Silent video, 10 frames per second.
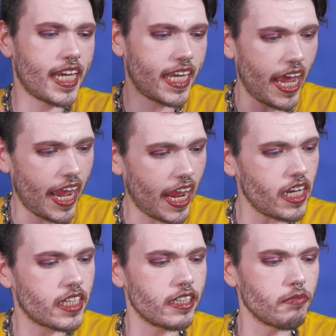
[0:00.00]

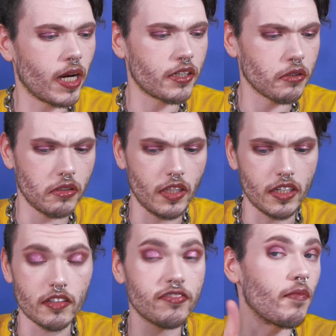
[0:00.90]
caked in micro
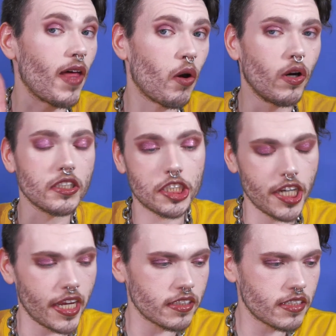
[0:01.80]
glitter from that one
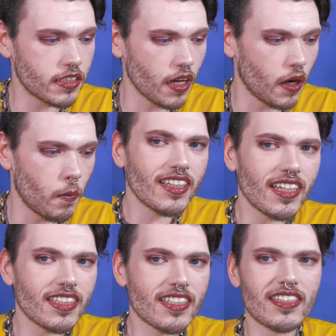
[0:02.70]
shade. So
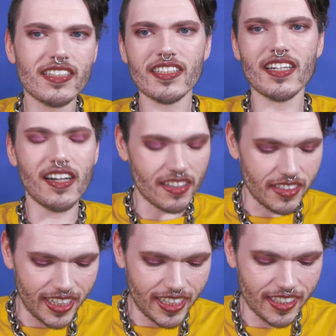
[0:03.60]
it's just another
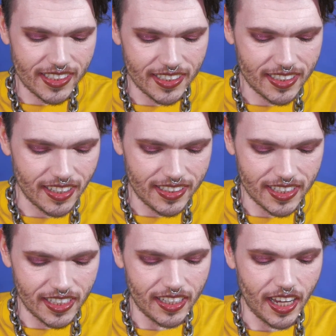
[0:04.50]

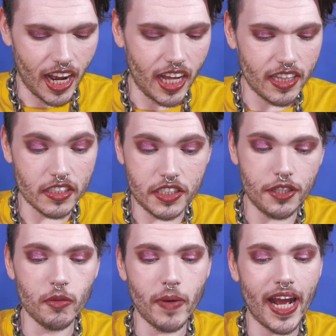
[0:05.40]
inconsistency. The
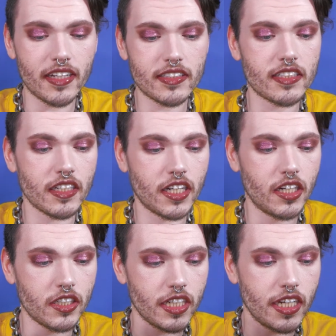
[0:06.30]
two mattes
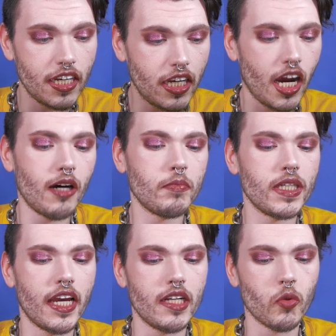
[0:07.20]
could not
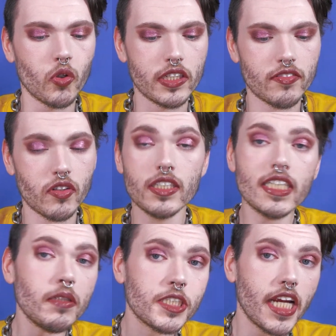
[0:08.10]
be any more different.
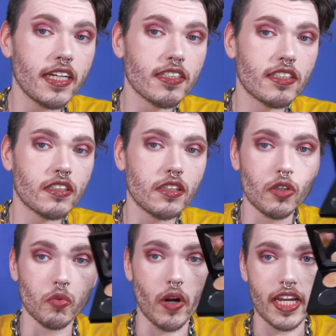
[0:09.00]
Deep shade is
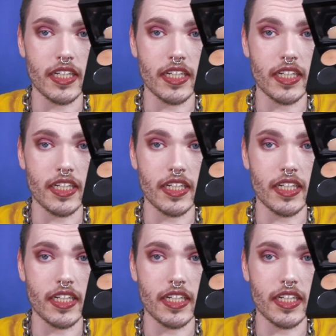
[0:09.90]
great,